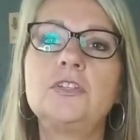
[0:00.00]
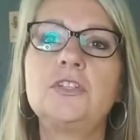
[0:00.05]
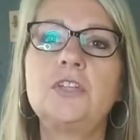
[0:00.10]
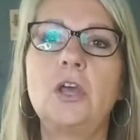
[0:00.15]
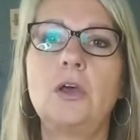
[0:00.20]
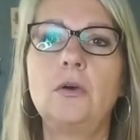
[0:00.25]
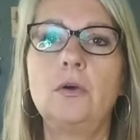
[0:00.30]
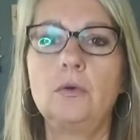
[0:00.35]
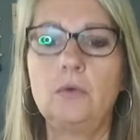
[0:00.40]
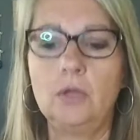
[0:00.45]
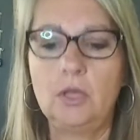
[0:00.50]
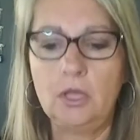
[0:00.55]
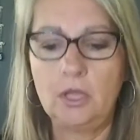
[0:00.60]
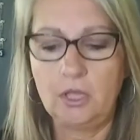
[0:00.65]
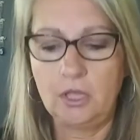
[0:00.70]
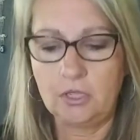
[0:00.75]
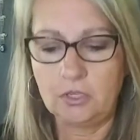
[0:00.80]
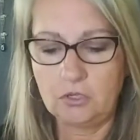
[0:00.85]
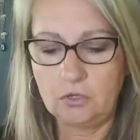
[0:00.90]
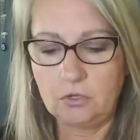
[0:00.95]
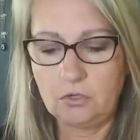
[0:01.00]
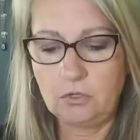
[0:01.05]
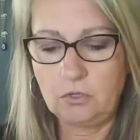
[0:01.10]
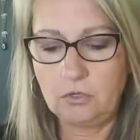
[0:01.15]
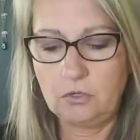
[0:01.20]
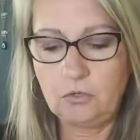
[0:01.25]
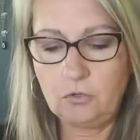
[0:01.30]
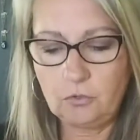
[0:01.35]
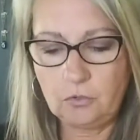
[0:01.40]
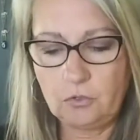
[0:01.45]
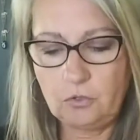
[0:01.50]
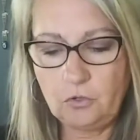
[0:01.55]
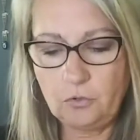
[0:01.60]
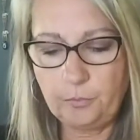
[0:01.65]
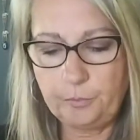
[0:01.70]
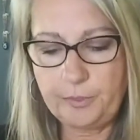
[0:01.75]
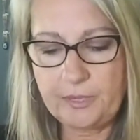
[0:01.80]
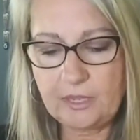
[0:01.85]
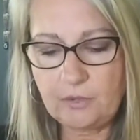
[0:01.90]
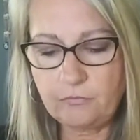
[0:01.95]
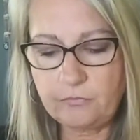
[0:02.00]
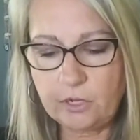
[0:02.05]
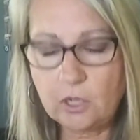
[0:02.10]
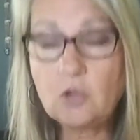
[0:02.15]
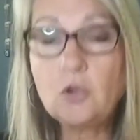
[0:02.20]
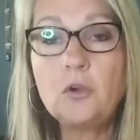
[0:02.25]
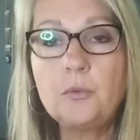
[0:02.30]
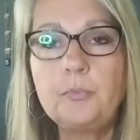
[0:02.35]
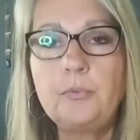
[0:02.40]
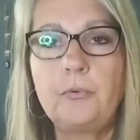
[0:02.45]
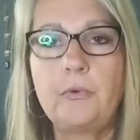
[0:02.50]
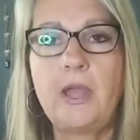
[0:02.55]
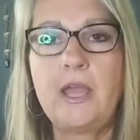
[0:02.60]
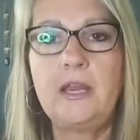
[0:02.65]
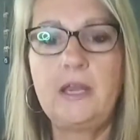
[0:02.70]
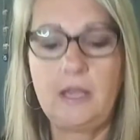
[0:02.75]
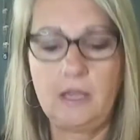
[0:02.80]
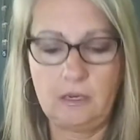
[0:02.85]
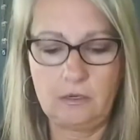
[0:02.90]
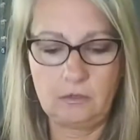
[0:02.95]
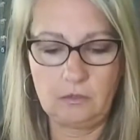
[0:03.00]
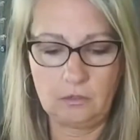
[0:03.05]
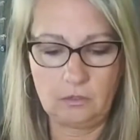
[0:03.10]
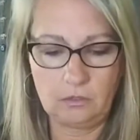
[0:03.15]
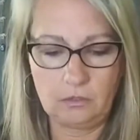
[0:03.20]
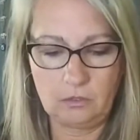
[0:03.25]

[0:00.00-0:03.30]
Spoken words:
So you'll be recuperated.